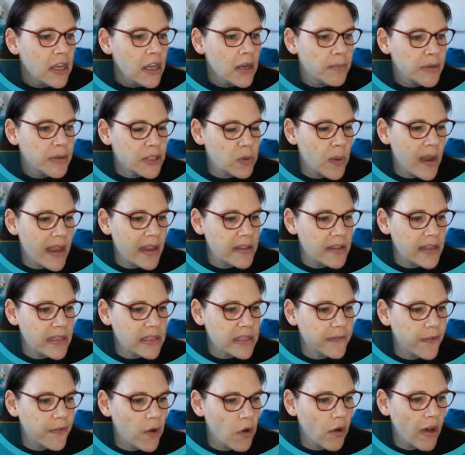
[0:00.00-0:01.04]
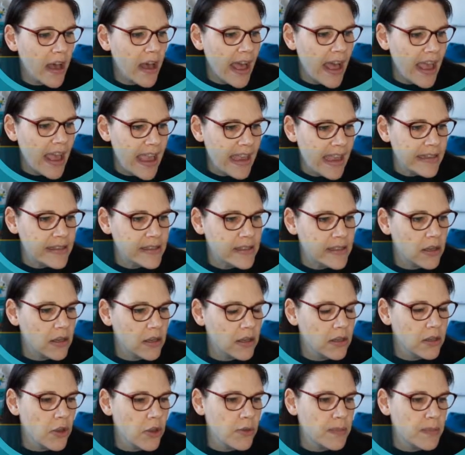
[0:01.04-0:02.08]
between this for end
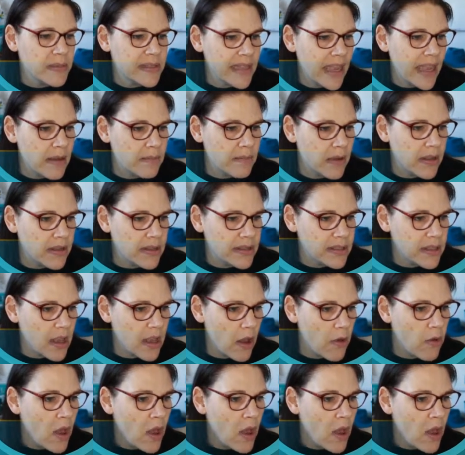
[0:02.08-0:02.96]
loop statements. So